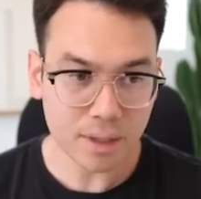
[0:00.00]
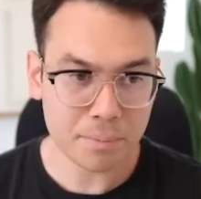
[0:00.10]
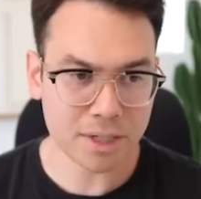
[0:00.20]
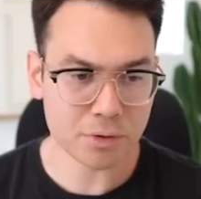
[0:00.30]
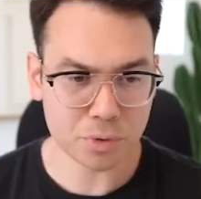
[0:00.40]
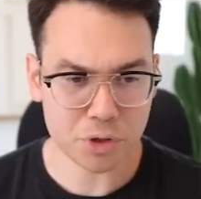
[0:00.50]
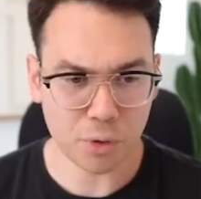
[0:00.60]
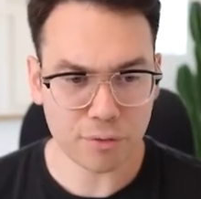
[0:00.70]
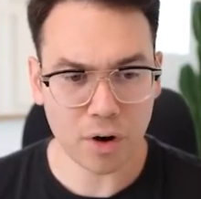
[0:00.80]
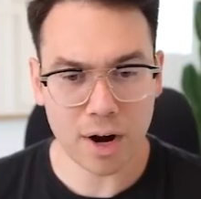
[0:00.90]
because we're
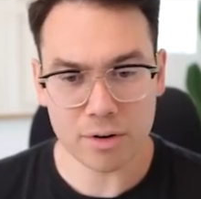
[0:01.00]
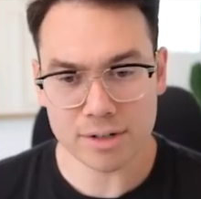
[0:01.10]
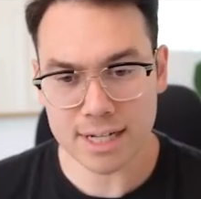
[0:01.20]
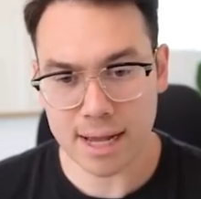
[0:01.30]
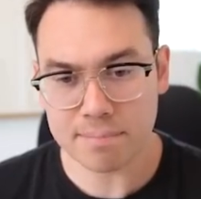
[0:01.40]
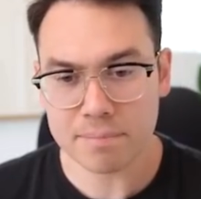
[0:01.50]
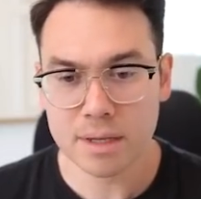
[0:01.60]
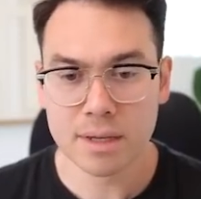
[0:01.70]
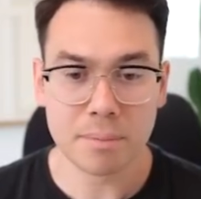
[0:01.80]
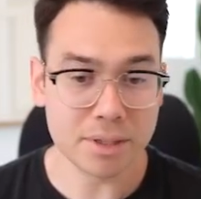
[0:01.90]
so far out in time,
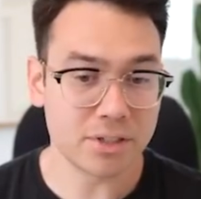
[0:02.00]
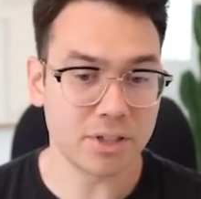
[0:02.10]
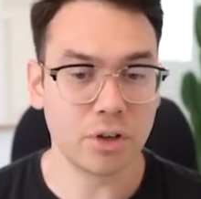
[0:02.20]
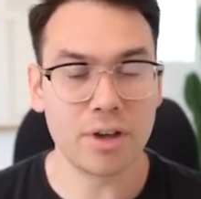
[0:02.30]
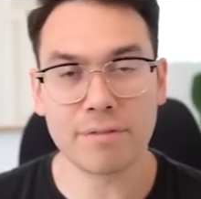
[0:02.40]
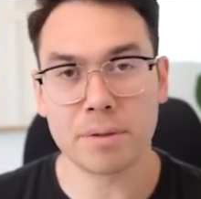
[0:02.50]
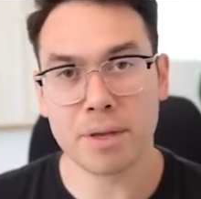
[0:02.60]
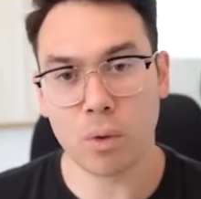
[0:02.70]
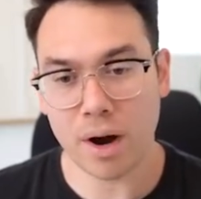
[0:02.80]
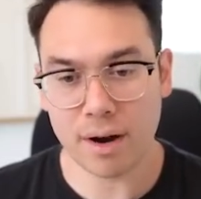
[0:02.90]
but still you have to
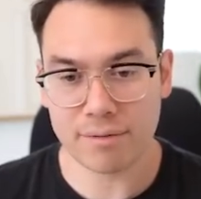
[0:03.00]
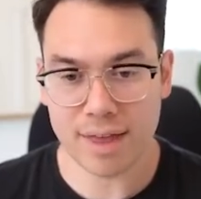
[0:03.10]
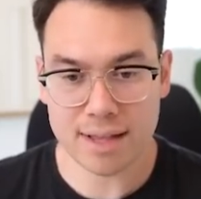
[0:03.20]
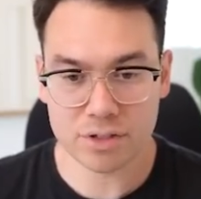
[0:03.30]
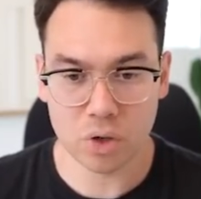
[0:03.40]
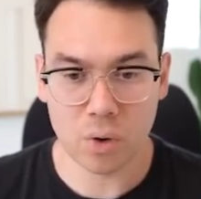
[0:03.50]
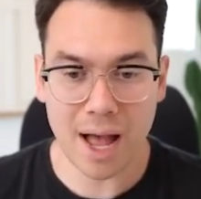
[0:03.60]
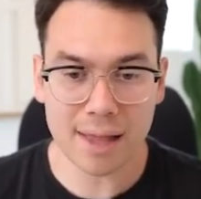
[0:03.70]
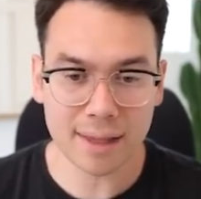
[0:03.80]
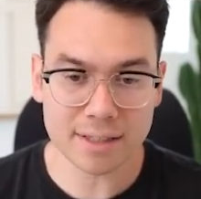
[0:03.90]
be aware of that. So
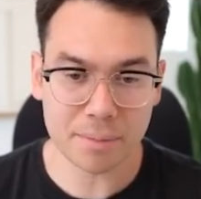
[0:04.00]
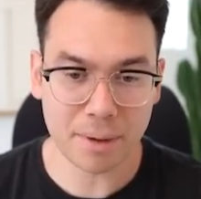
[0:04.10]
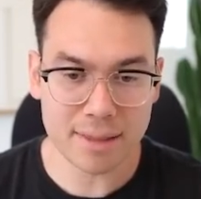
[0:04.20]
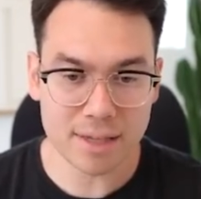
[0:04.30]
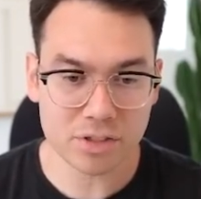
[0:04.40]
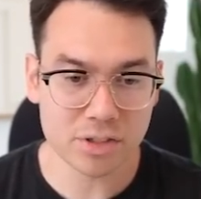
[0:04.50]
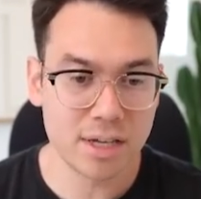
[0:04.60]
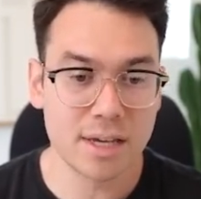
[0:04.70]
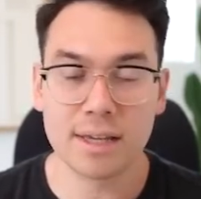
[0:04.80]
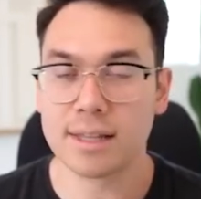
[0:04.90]
I like to buy this.
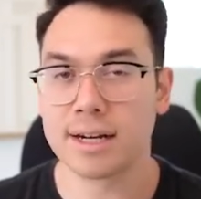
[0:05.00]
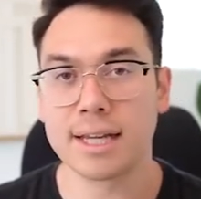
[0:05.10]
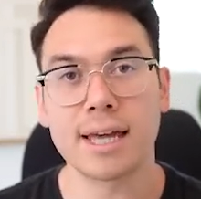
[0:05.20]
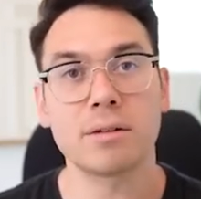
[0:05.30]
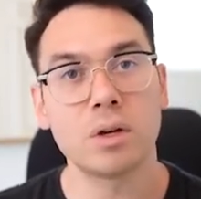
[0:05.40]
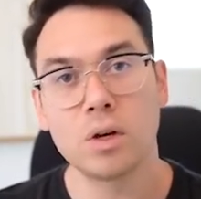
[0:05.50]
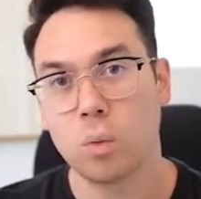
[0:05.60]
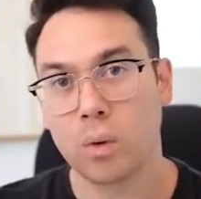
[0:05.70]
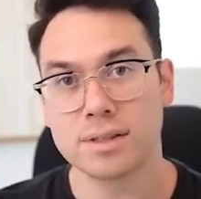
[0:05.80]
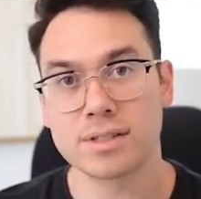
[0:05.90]
And then again,
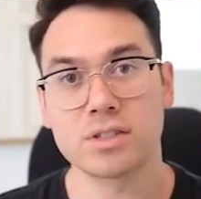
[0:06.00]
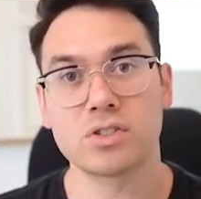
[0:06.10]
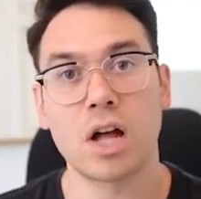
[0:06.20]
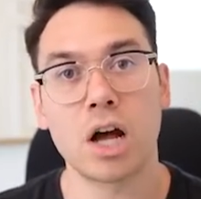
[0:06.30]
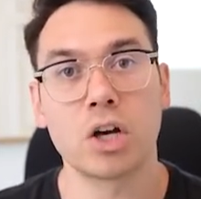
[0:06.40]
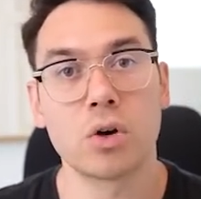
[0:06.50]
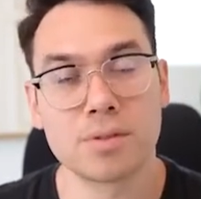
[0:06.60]
once the stock goes